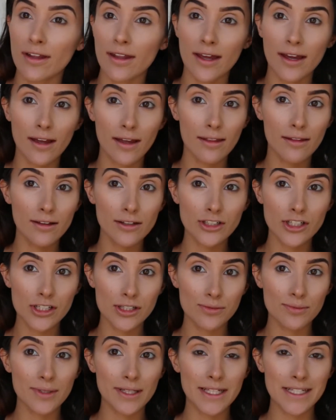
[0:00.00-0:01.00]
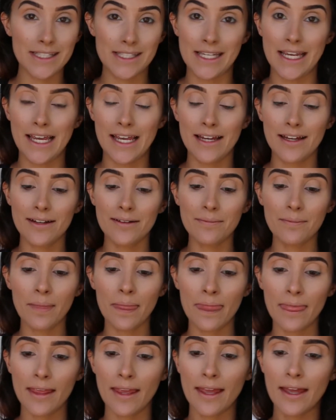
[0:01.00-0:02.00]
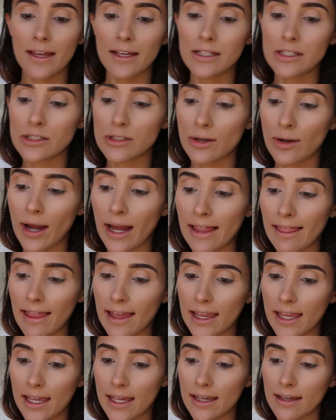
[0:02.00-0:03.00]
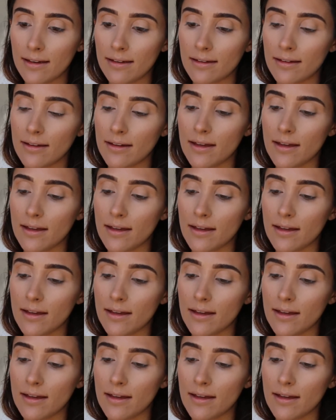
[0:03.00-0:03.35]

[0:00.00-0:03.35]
Like I look just really tan, so I like it.